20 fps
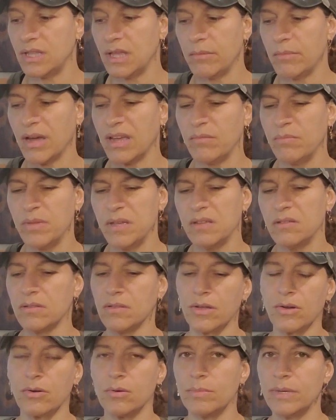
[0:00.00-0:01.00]
They might be a
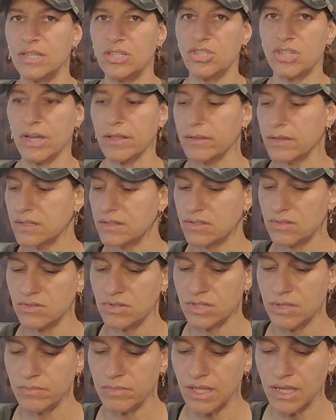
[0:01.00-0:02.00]
little bit jealous or
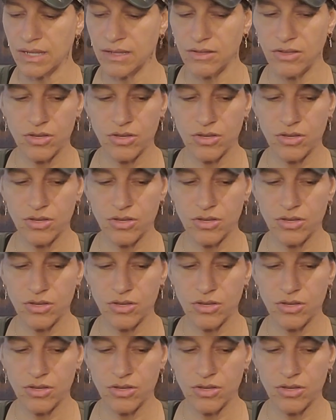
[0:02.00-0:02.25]
something.